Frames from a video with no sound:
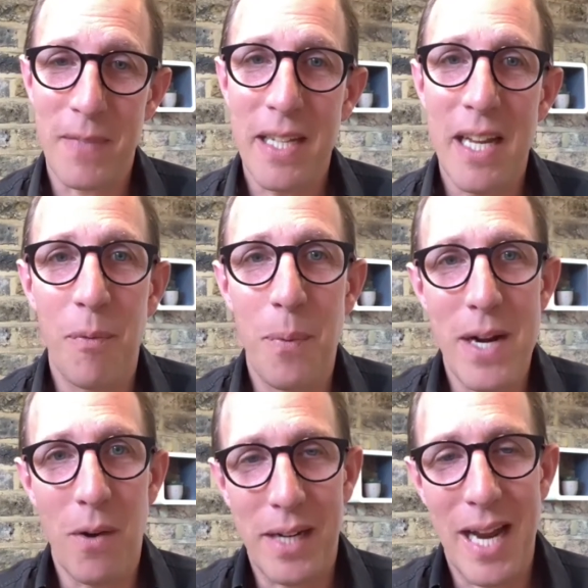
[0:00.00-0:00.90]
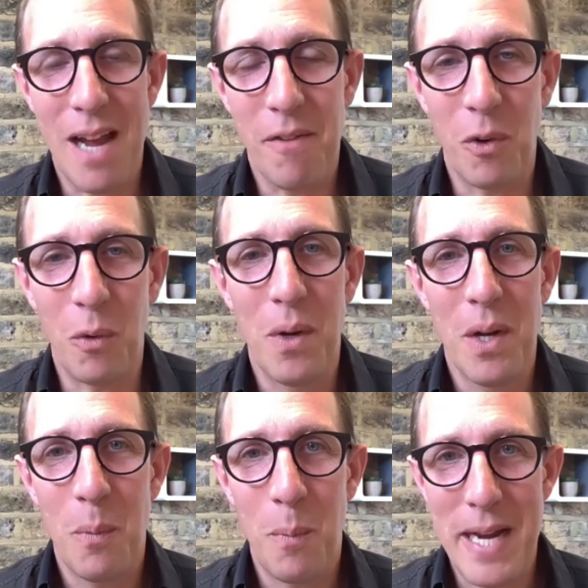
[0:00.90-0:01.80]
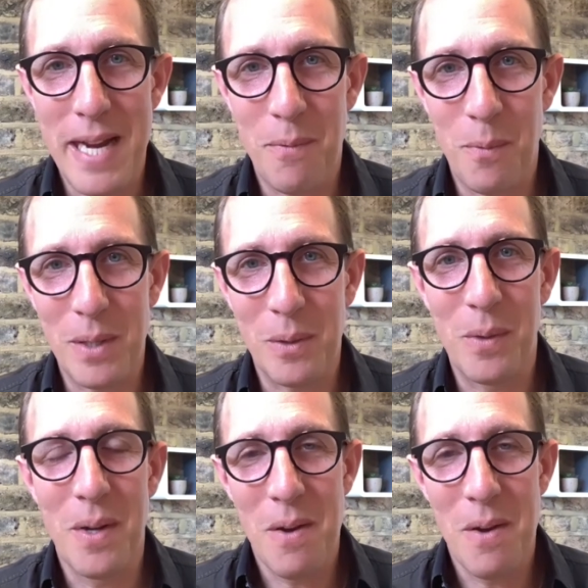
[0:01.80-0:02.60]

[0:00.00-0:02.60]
If we're not careful, we will